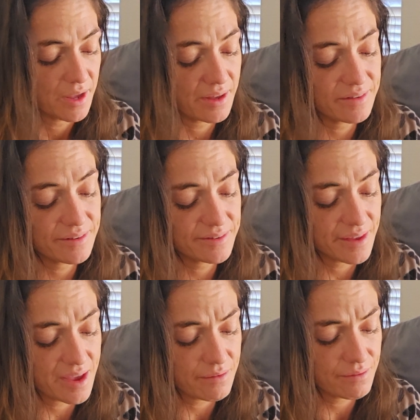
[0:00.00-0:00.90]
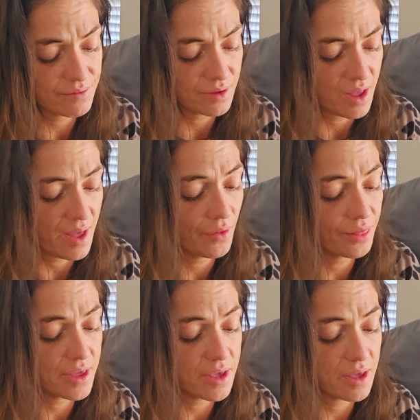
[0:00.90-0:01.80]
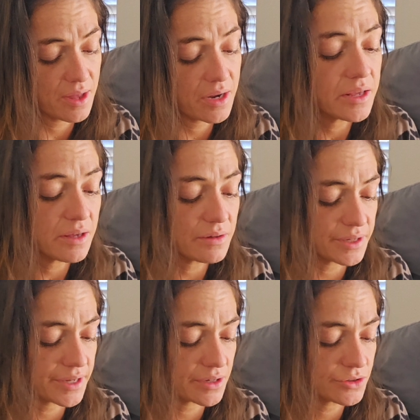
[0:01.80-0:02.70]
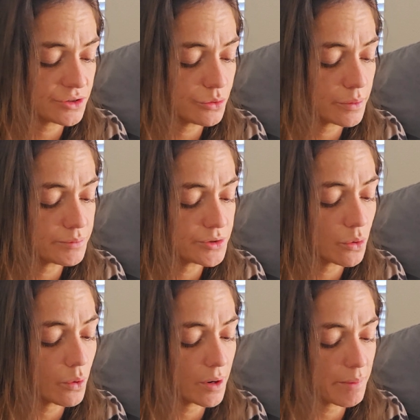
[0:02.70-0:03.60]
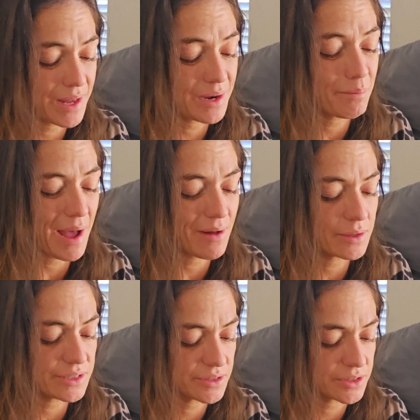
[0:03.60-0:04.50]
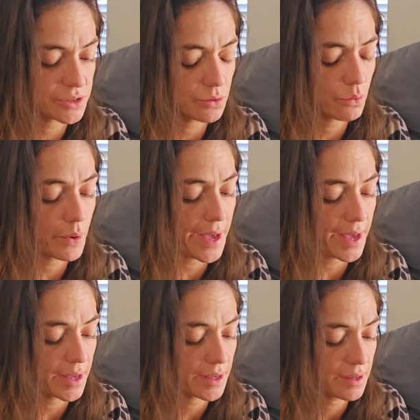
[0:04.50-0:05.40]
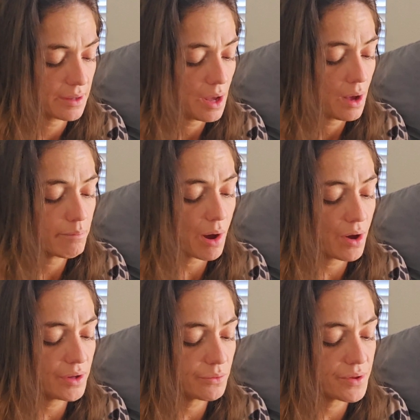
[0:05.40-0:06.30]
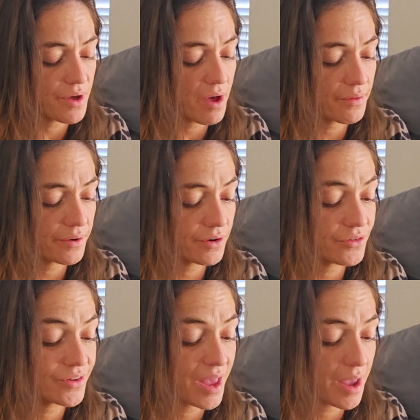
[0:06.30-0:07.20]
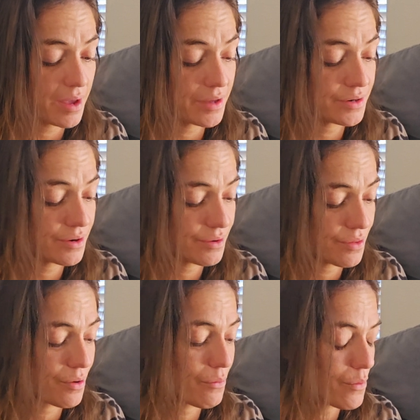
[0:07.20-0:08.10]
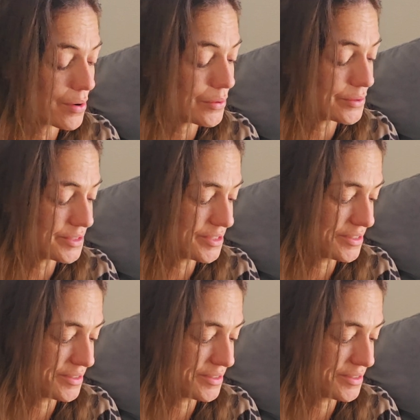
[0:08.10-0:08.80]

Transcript: it's safe, healthy, and healing to absorb in a balanced way. Bond with others and the world.